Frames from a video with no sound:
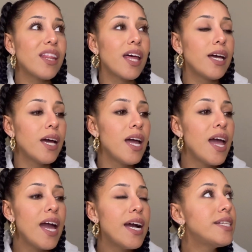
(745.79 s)
Like,
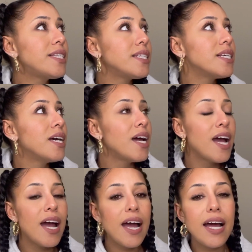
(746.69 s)

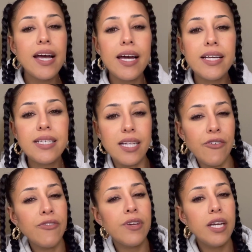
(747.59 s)
it's
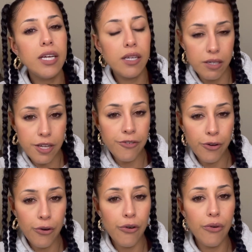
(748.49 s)
definitely
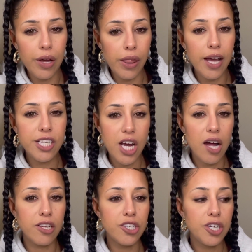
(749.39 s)
difficult and like
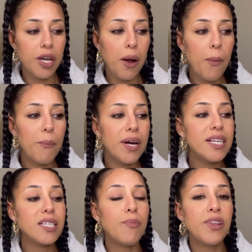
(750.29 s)
challenging, but it's
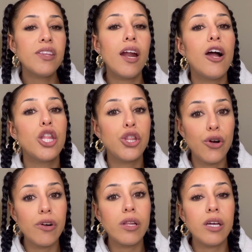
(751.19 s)
something that I
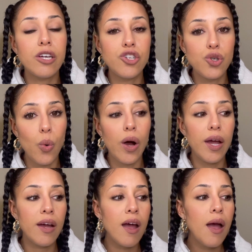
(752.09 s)
thoroughly
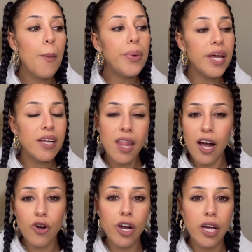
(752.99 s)
enjoy, being in that
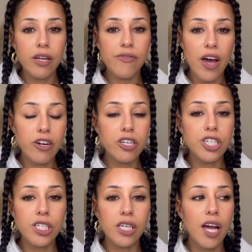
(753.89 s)
creative
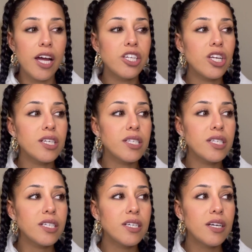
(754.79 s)
energy, and
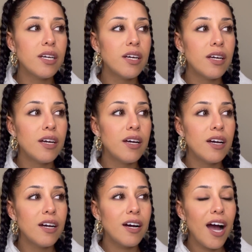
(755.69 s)
just
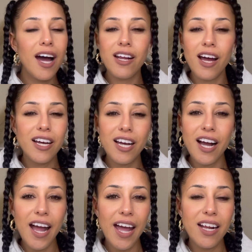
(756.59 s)

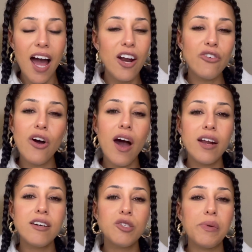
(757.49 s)
I don't know how to
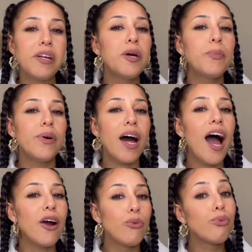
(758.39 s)
explain it, but
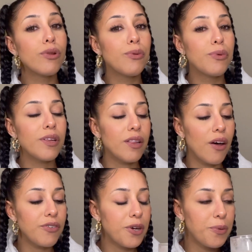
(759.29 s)
I really, really
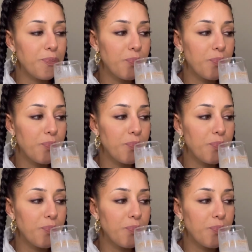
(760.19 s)
love it.